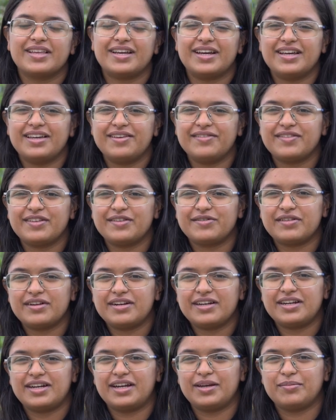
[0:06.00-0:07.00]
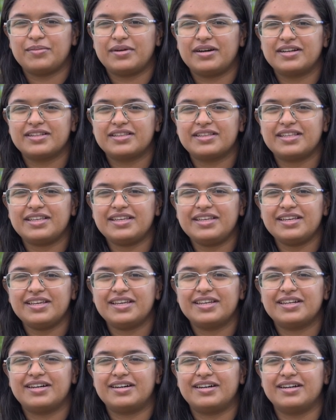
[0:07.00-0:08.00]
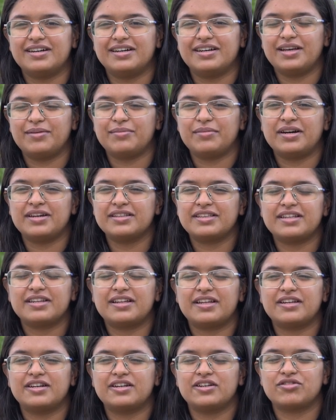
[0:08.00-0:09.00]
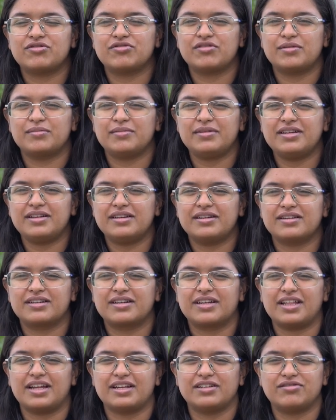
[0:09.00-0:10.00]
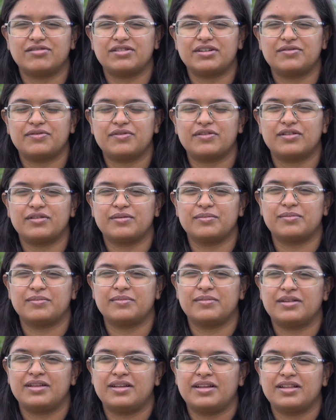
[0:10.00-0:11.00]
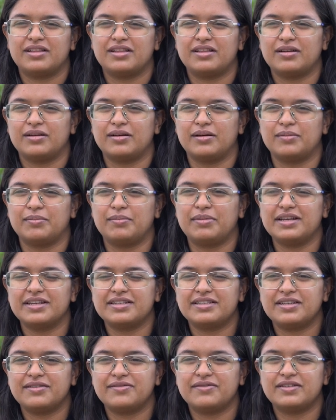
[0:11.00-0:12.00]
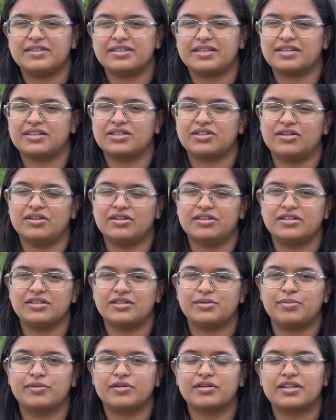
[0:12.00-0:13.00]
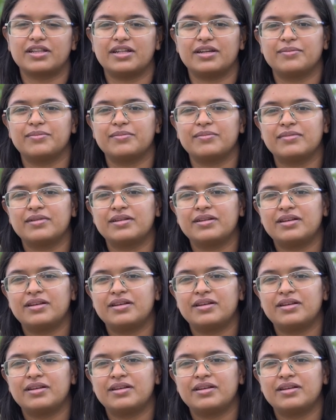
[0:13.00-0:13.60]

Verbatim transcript: Hi everyone, I'm Mahathi. Uh, I'm Mahathi Narayanaswamy, a graduate from the BSc Physics Honors Program